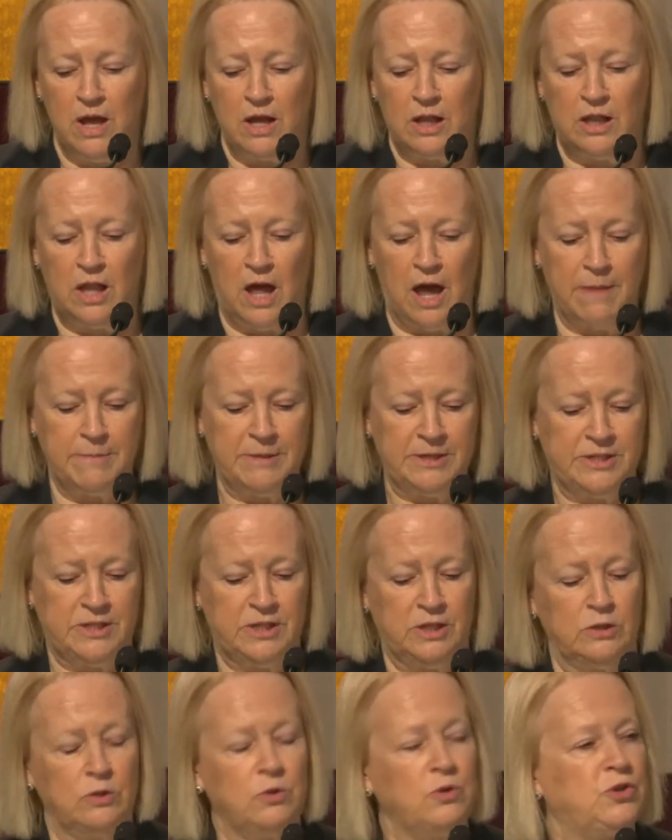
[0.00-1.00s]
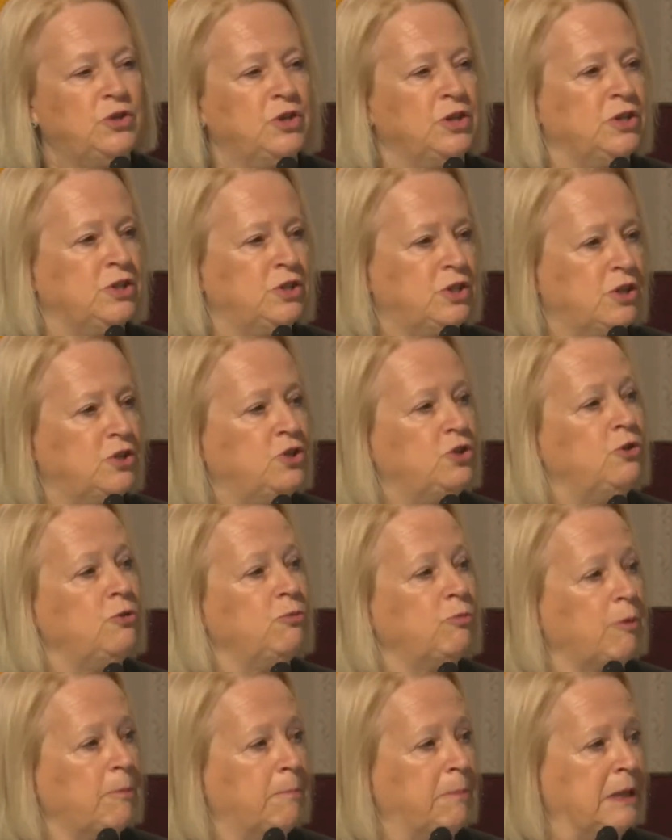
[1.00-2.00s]
climate solutions to
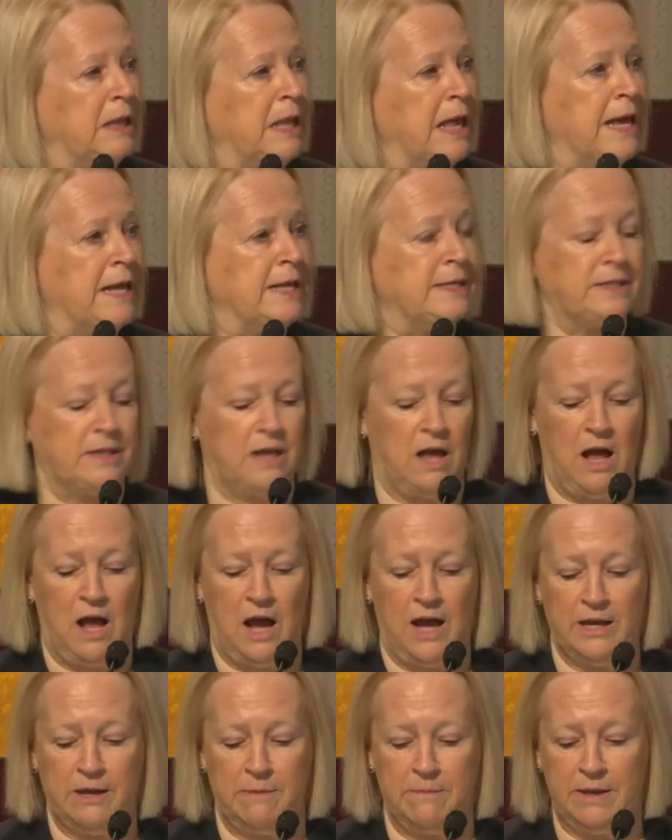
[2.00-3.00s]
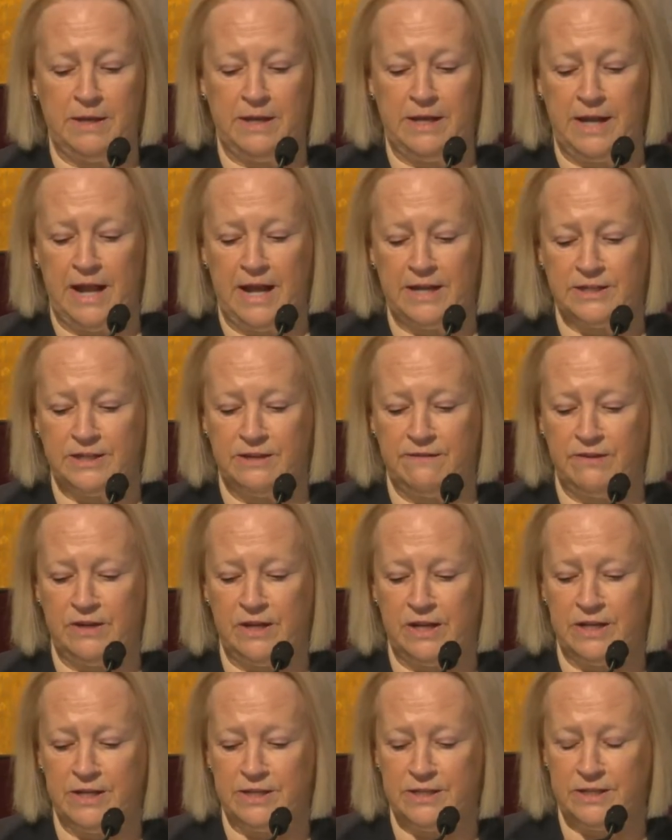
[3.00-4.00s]
replace high-emitting
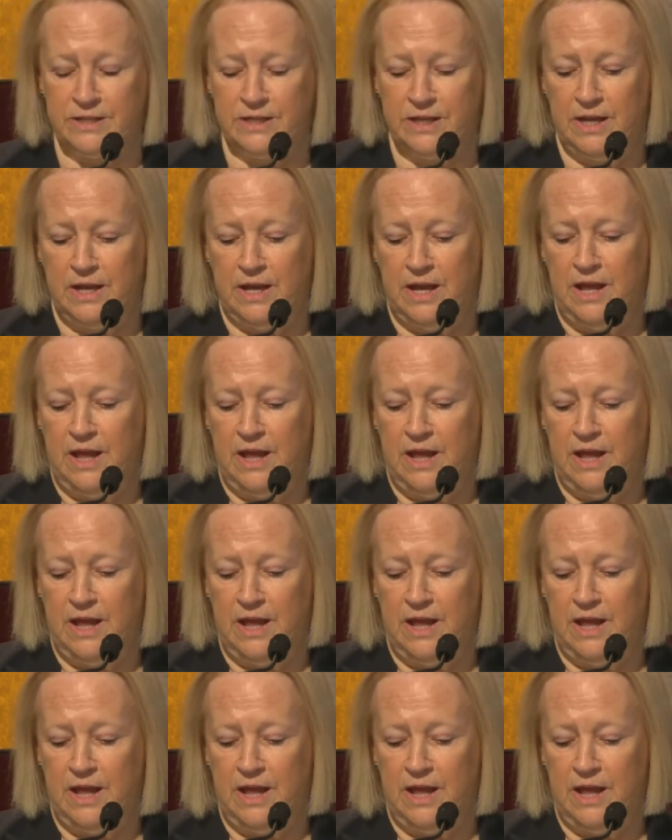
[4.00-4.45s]
activities.